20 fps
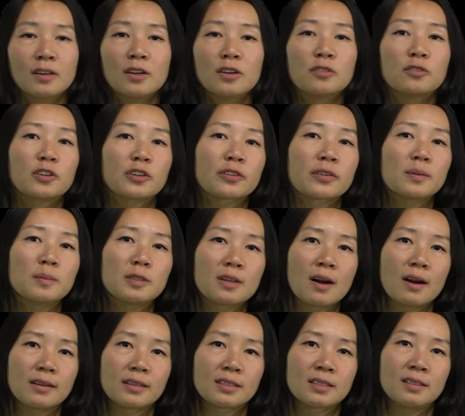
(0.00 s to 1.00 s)
For thermal
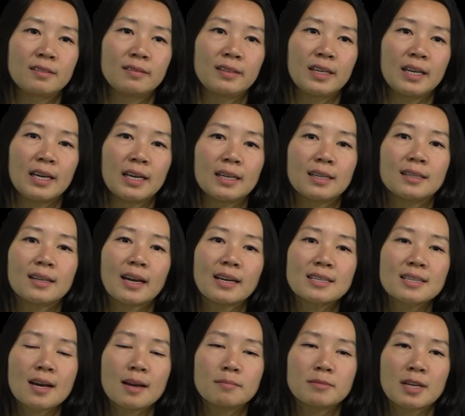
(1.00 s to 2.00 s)
conductivity,
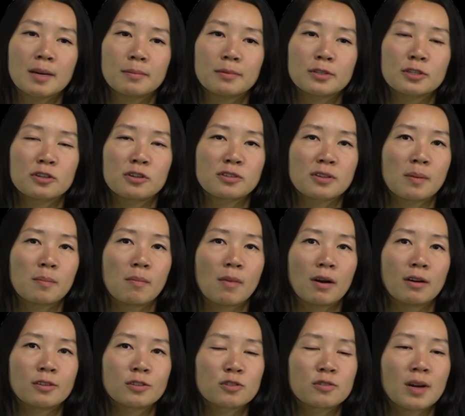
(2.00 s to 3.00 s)
nighttime temperatures on
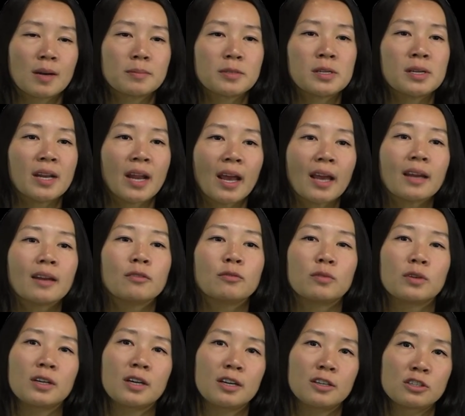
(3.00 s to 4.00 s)
Mars dropped to
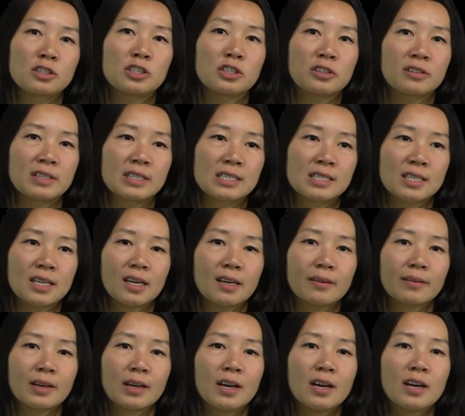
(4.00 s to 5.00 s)
-100 degrees C,